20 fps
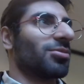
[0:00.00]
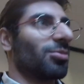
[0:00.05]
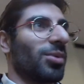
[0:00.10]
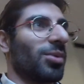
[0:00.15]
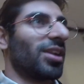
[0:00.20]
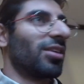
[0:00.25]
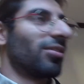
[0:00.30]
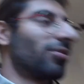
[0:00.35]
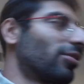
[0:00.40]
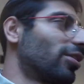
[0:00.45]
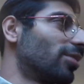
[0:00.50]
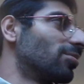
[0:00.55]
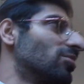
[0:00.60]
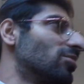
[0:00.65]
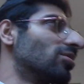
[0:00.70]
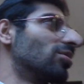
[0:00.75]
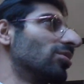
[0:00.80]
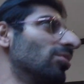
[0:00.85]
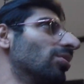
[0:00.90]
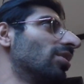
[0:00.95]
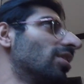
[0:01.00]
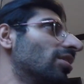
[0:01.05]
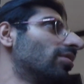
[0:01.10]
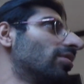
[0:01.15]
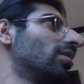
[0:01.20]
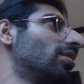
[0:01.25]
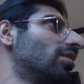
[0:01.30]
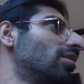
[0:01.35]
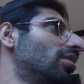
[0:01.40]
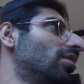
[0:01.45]
waiting for him to do whatever.
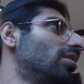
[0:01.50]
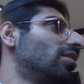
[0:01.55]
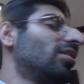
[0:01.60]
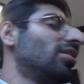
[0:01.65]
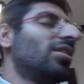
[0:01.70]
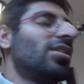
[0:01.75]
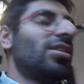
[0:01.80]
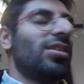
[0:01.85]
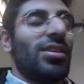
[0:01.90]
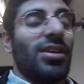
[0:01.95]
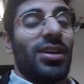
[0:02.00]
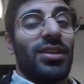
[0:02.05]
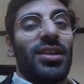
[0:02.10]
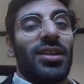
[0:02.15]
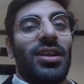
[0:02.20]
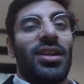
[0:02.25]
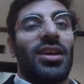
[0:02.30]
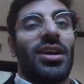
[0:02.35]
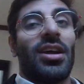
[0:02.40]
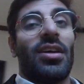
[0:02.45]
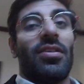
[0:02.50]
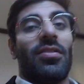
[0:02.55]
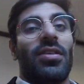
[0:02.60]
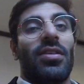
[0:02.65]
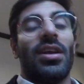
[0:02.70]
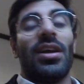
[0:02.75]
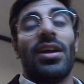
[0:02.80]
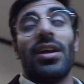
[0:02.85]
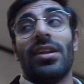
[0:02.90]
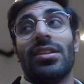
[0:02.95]
And then I have
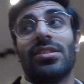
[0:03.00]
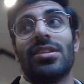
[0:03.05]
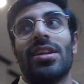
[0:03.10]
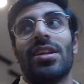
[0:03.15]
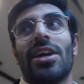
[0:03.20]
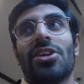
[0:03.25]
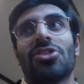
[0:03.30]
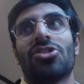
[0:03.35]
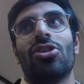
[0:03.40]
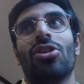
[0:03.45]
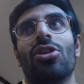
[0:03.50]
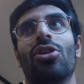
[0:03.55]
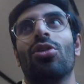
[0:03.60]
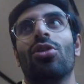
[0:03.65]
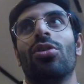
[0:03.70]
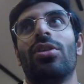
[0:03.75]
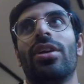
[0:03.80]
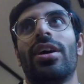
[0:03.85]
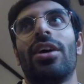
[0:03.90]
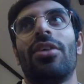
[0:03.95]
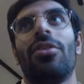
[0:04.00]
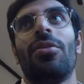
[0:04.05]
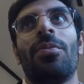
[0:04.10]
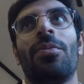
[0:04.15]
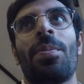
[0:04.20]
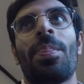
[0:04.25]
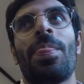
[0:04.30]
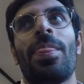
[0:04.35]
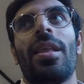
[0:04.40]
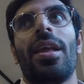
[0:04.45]
international law now.
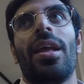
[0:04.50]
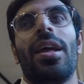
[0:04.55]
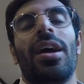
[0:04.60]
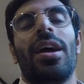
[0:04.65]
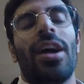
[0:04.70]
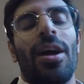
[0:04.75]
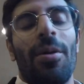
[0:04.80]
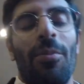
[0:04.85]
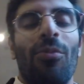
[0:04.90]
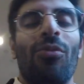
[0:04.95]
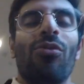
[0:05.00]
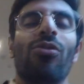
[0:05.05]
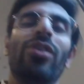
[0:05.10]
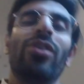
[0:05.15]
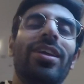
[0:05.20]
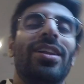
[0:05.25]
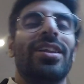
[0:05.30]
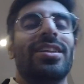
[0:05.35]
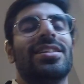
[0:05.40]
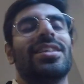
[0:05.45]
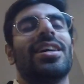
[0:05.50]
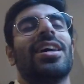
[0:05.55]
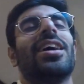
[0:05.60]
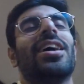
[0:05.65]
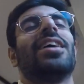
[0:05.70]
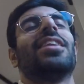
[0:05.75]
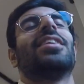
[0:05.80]
I'm really tired.